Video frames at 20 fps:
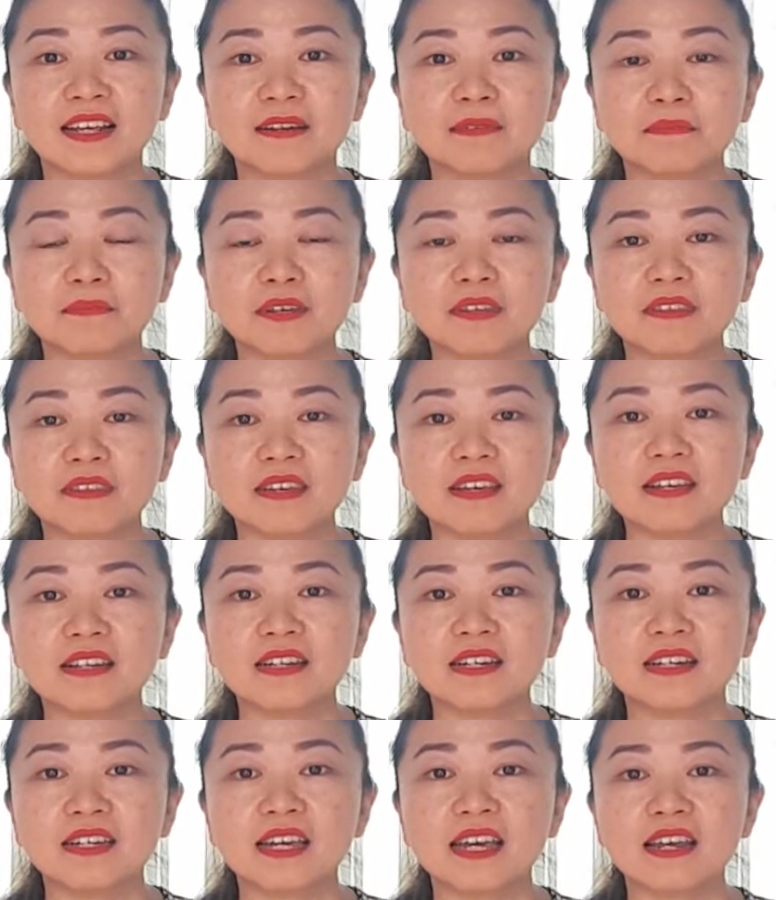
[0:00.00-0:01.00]
Breathe in
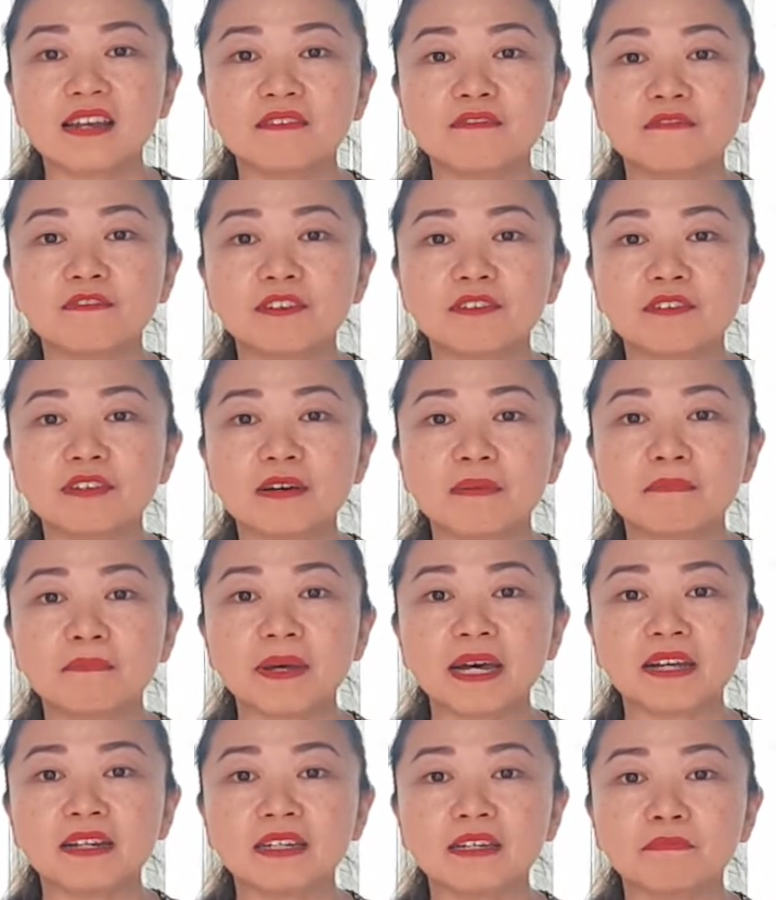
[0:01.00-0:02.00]
again, feel your
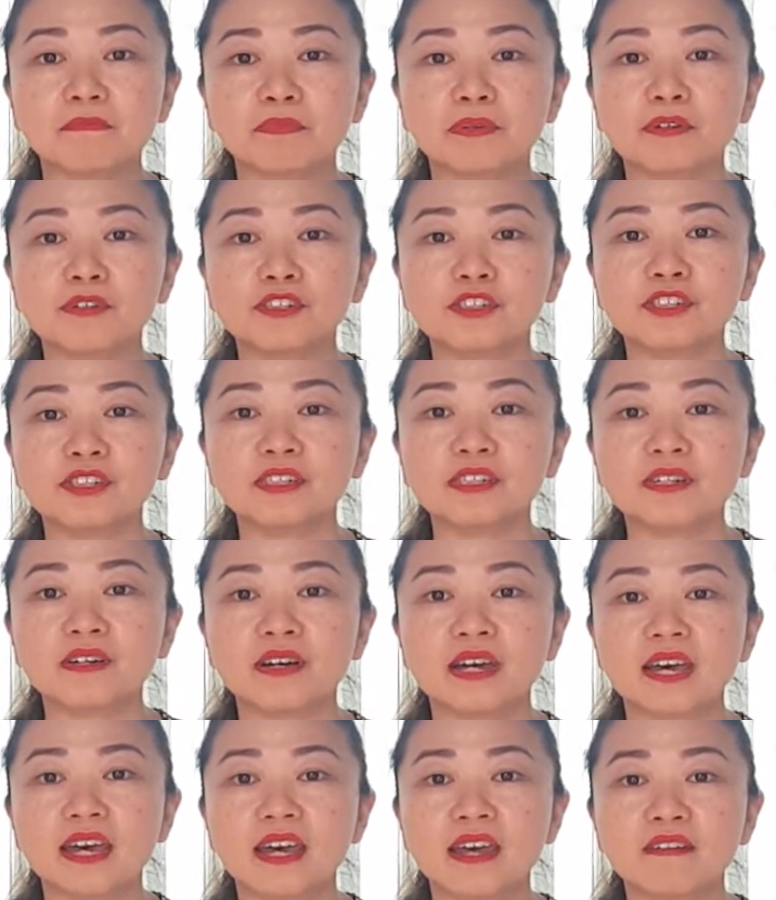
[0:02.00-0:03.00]
belly pushing your
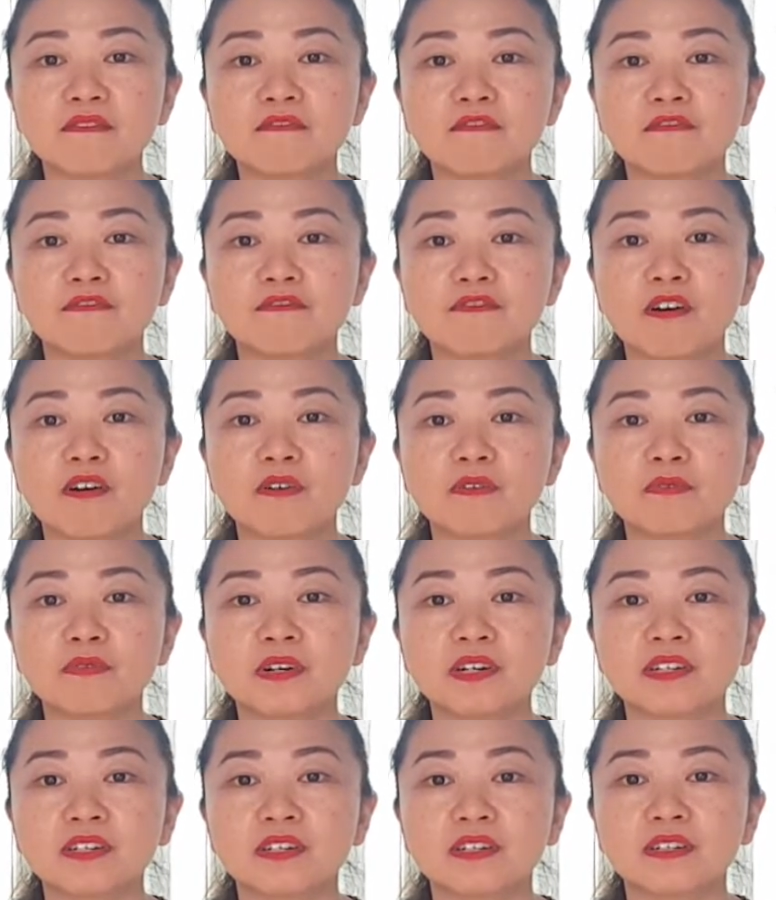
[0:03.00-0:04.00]
hand
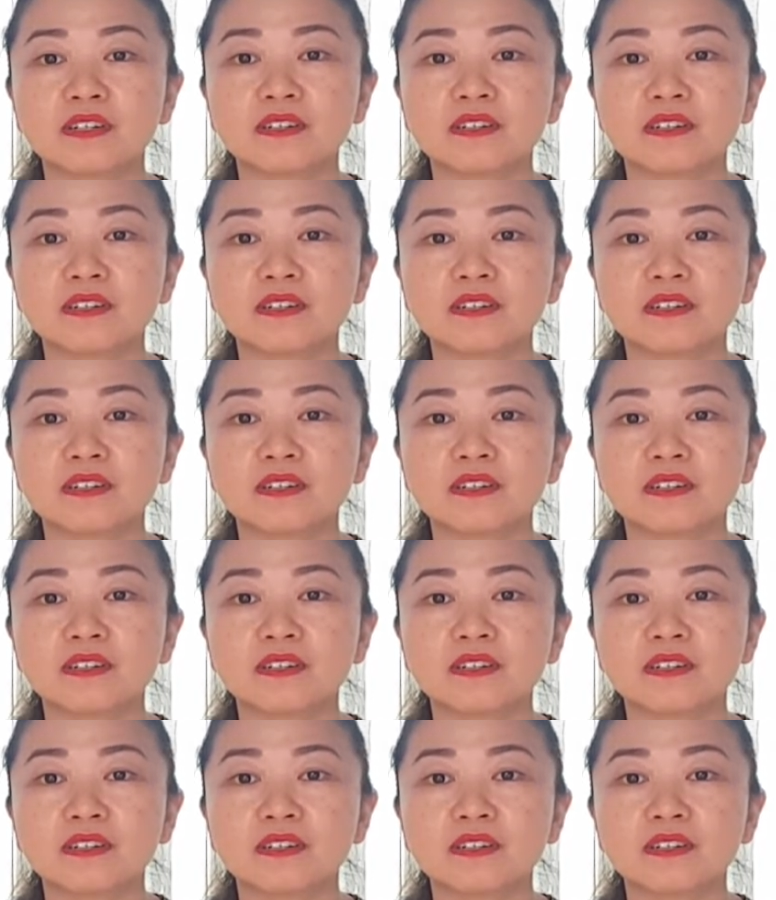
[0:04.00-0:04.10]
forward.